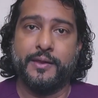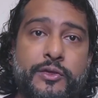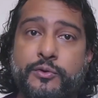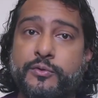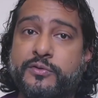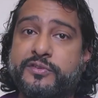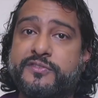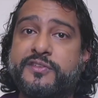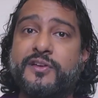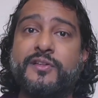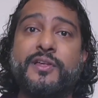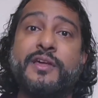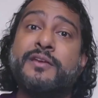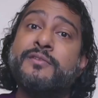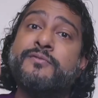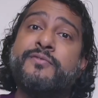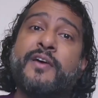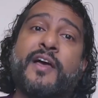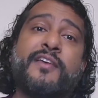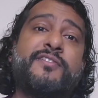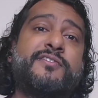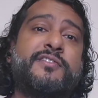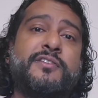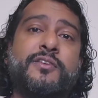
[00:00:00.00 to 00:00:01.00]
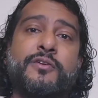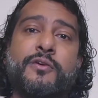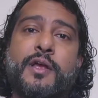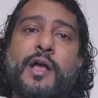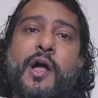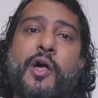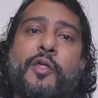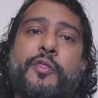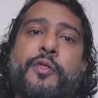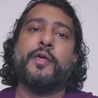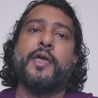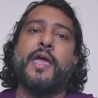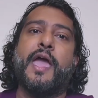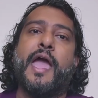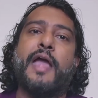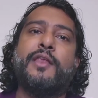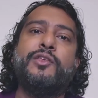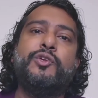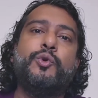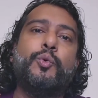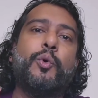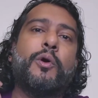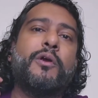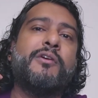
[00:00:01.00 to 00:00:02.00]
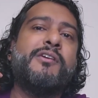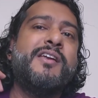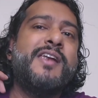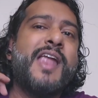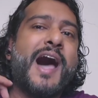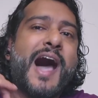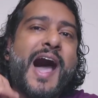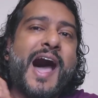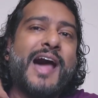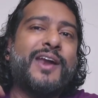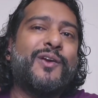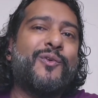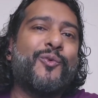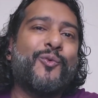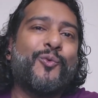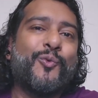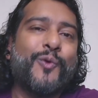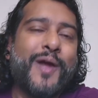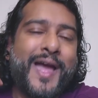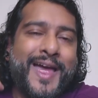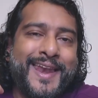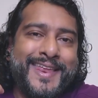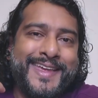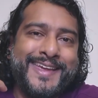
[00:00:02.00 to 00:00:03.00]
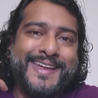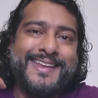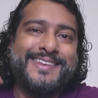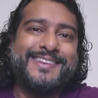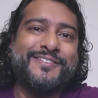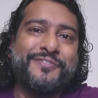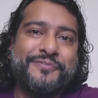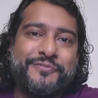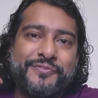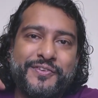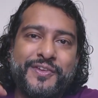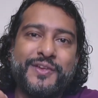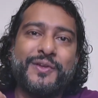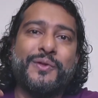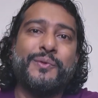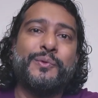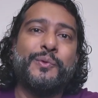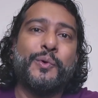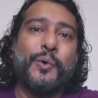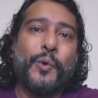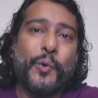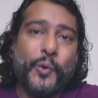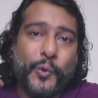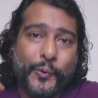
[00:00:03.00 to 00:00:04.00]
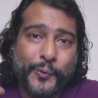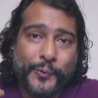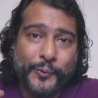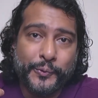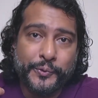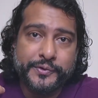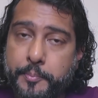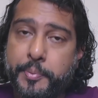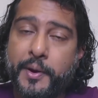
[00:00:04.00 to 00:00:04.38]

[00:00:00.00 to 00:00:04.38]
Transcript: You still invest in your health and you are not ready to feel old.